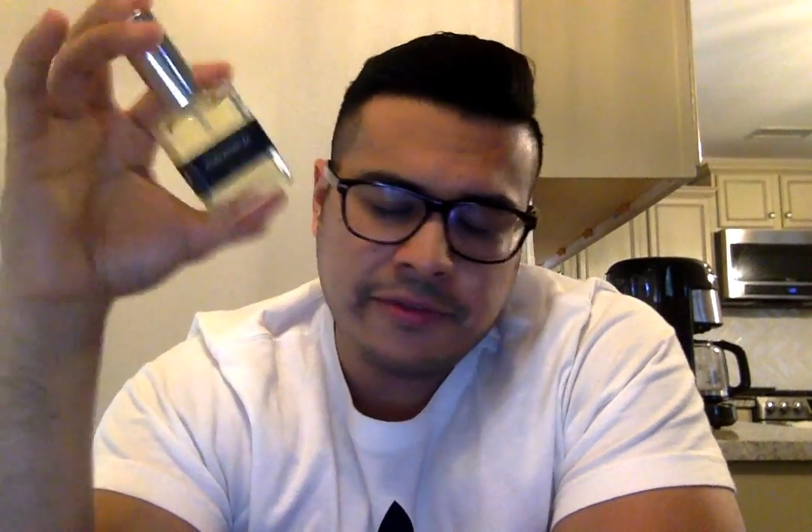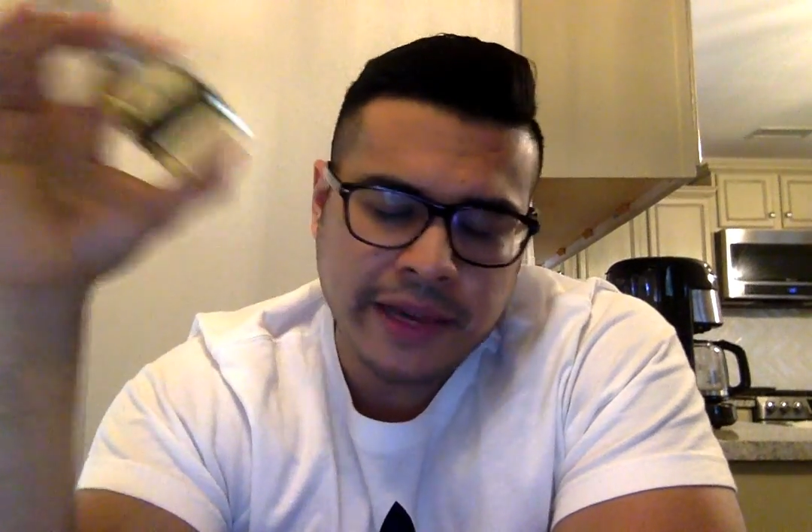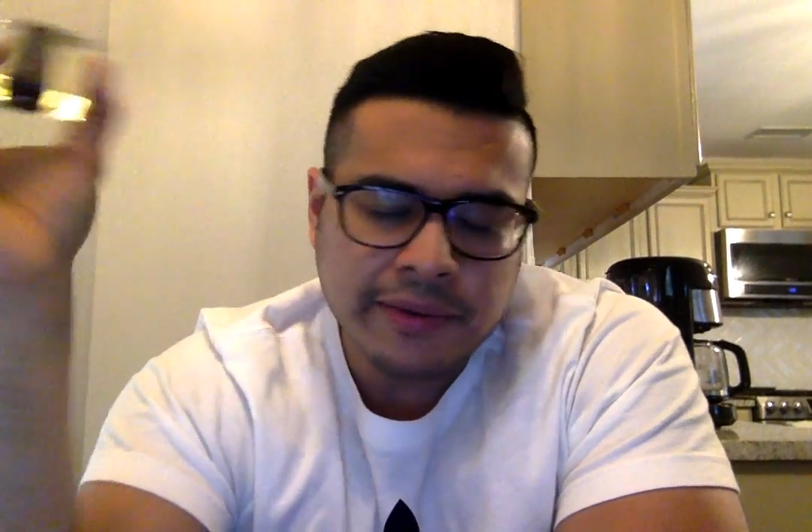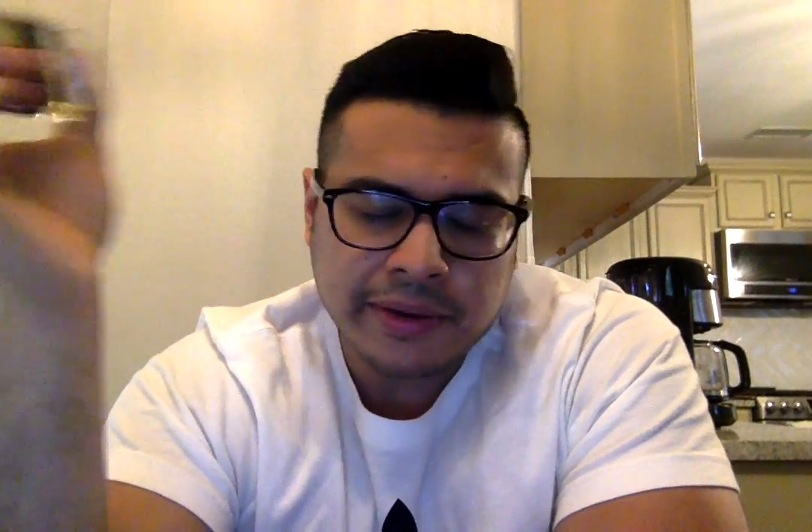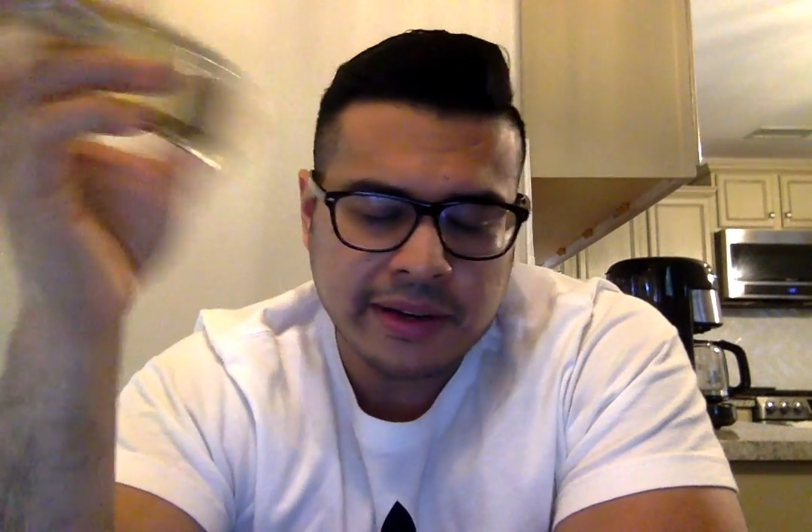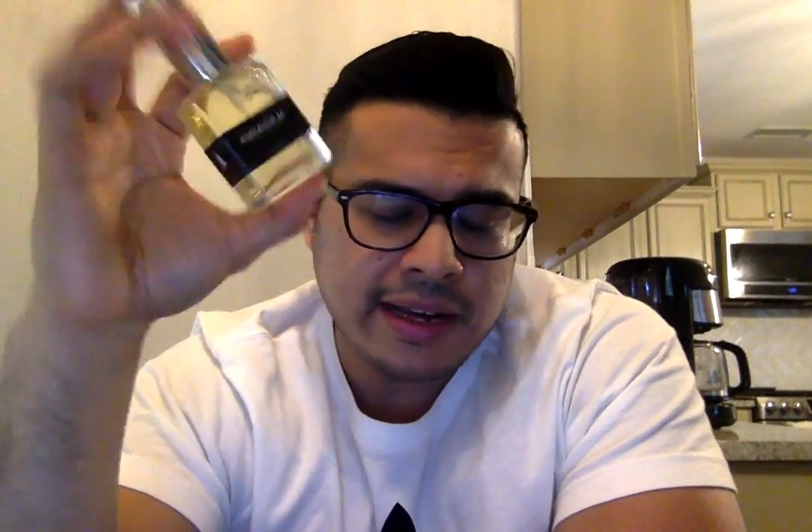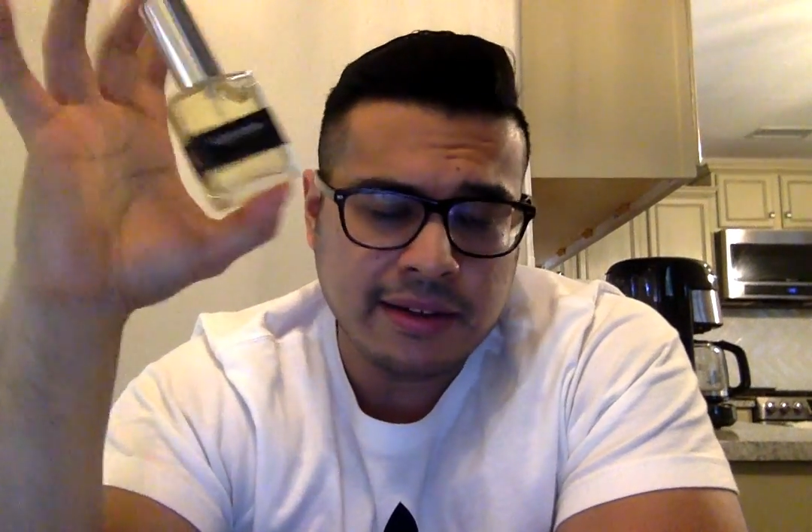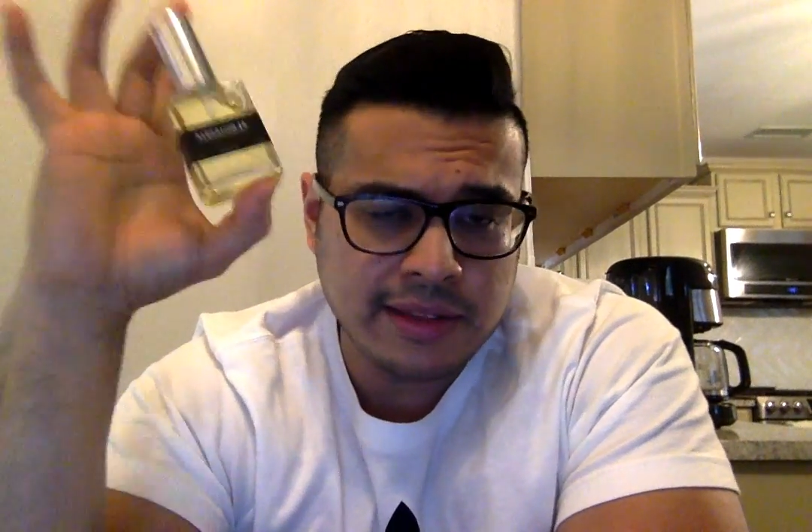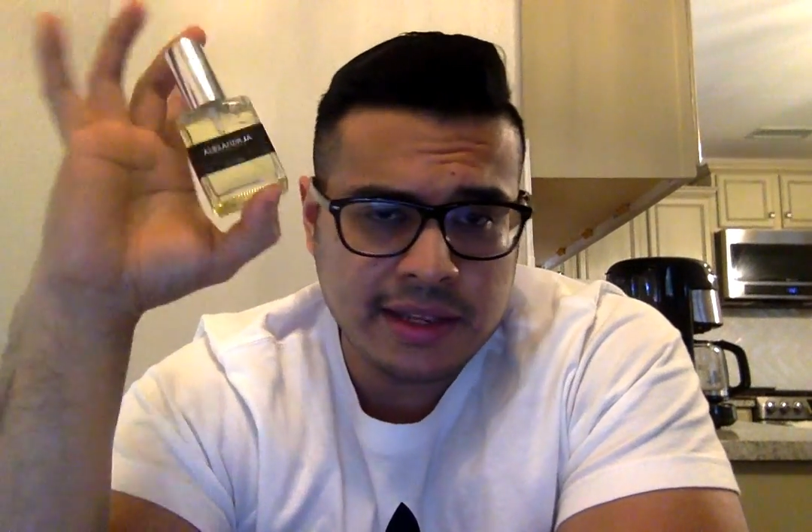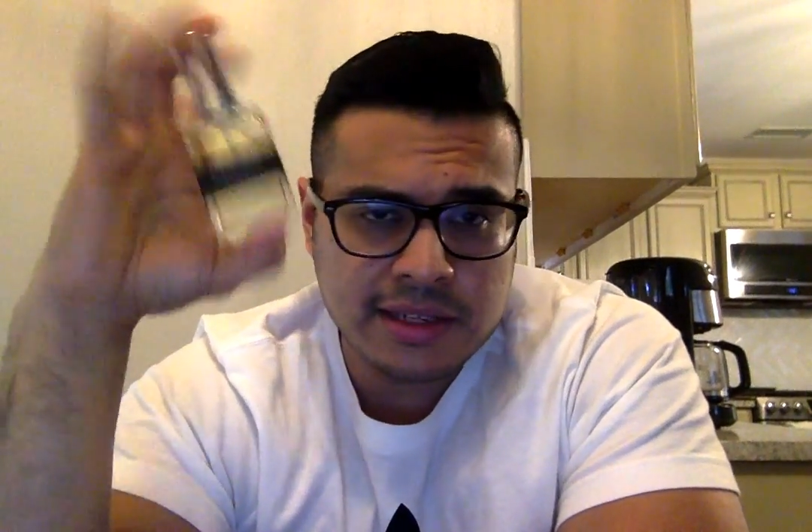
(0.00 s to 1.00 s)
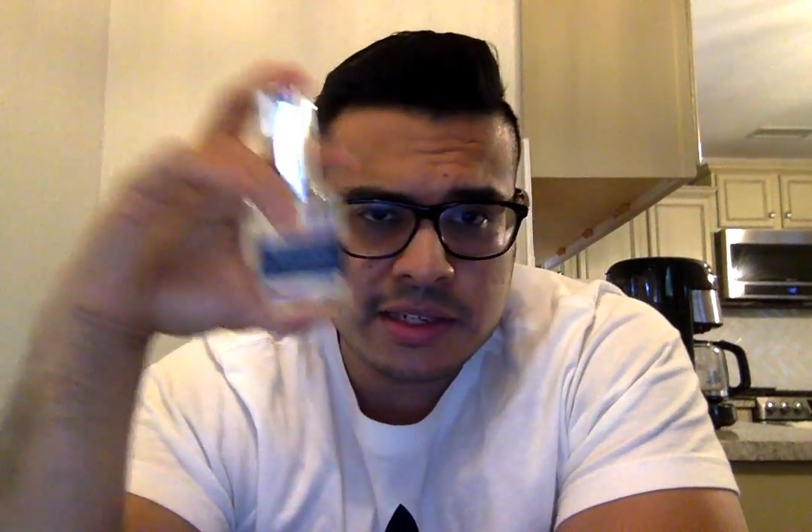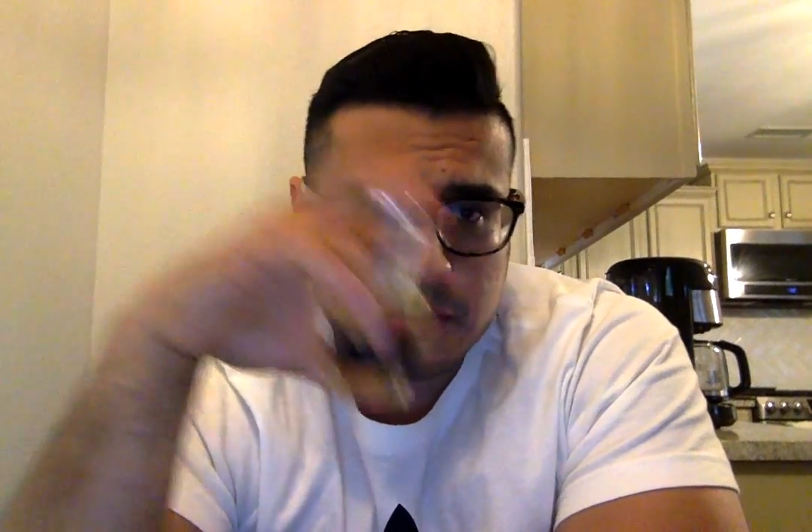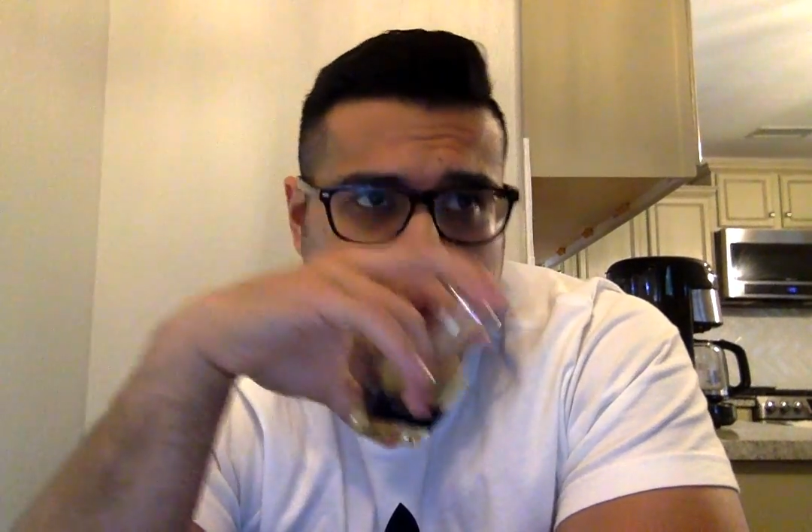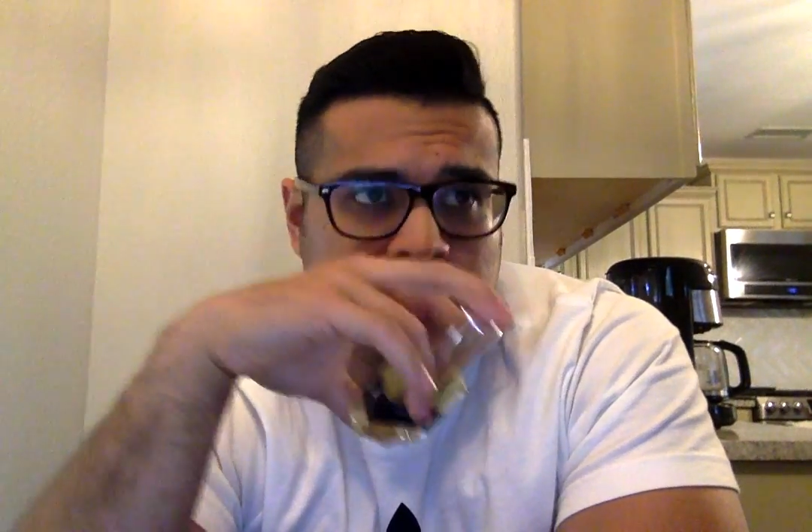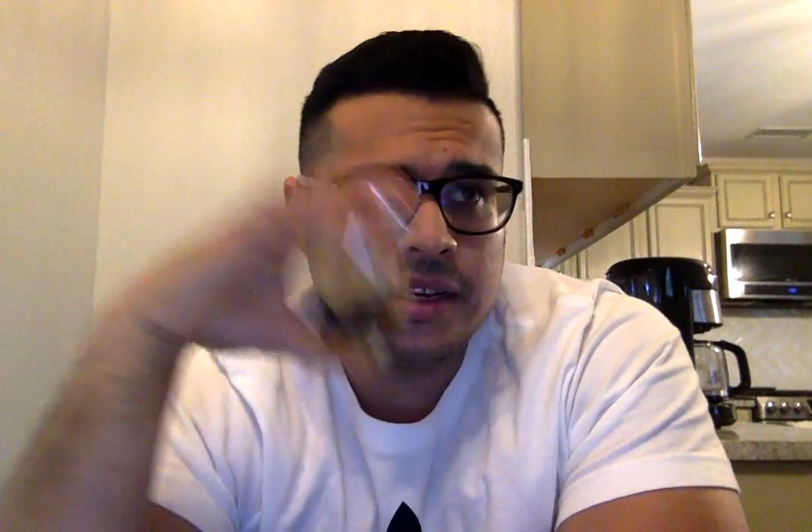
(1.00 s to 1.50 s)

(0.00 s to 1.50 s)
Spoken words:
favorite out of these three,